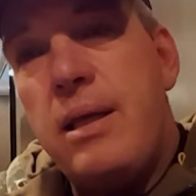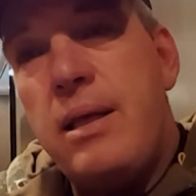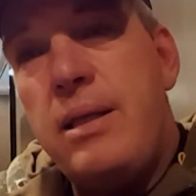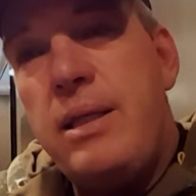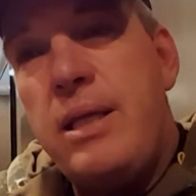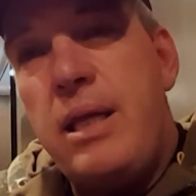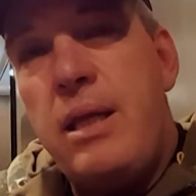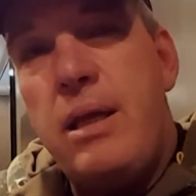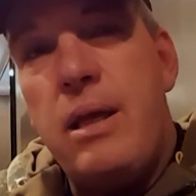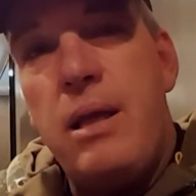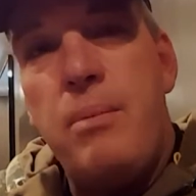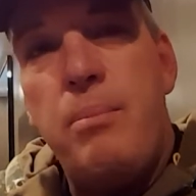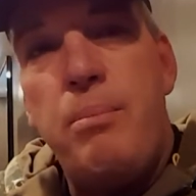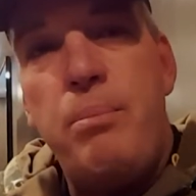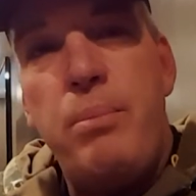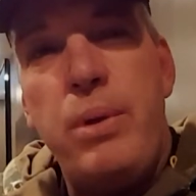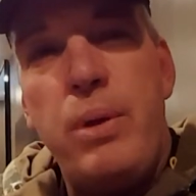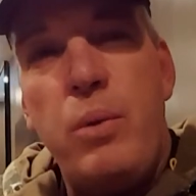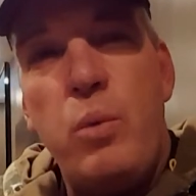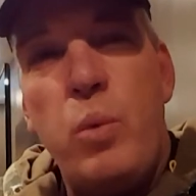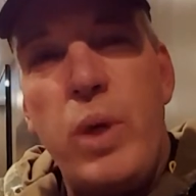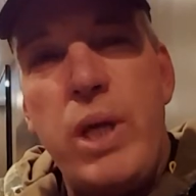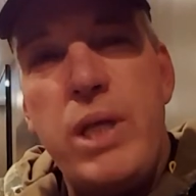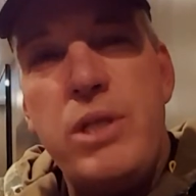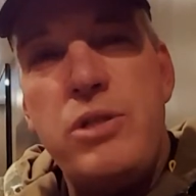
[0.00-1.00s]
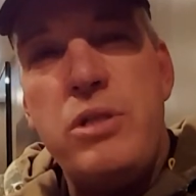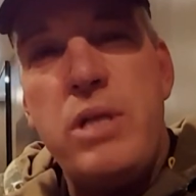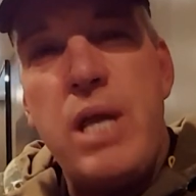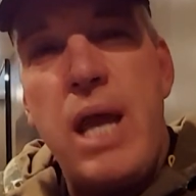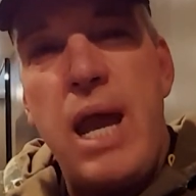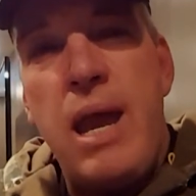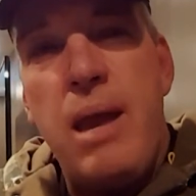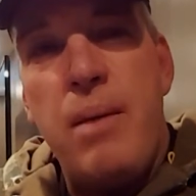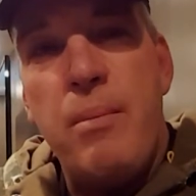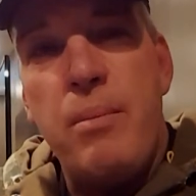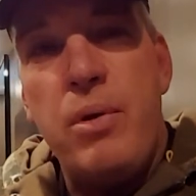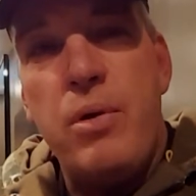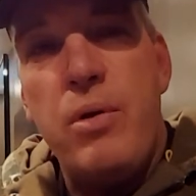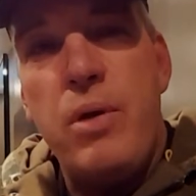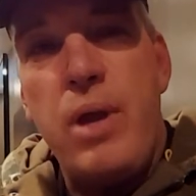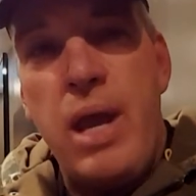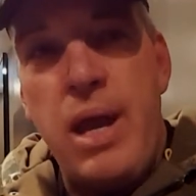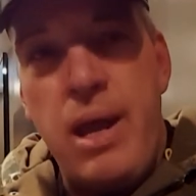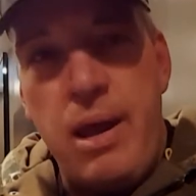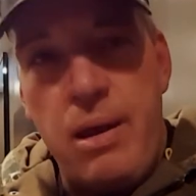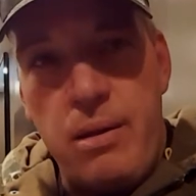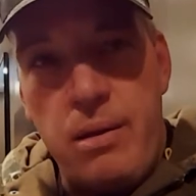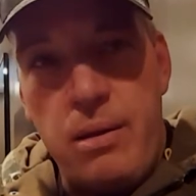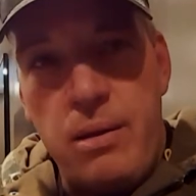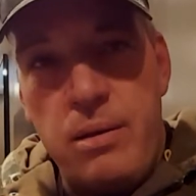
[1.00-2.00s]
Did a Bewitched Amber
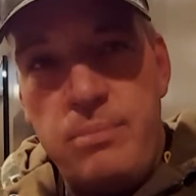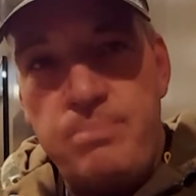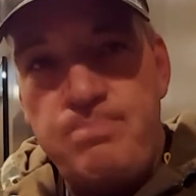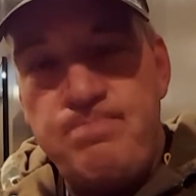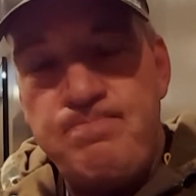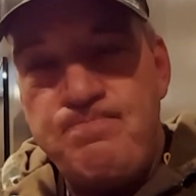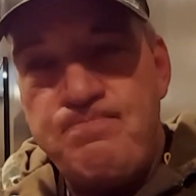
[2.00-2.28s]
Ale.